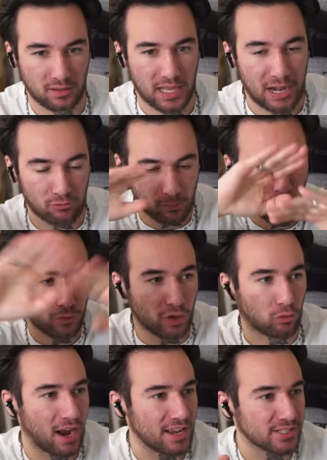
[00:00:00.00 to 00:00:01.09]
and remove the
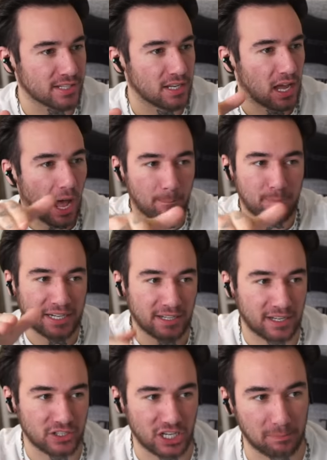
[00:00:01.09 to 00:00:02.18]
rest, I'm picking
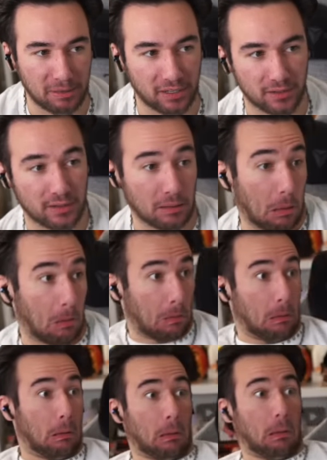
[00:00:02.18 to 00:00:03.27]
Hajime.
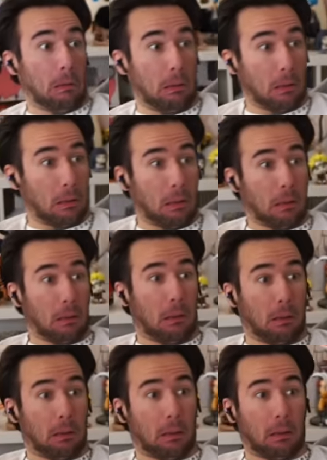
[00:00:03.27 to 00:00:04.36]

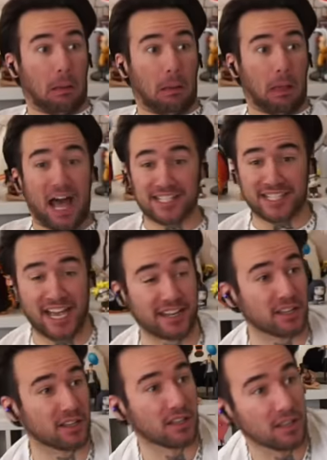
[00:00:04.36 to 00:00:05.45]
I said it.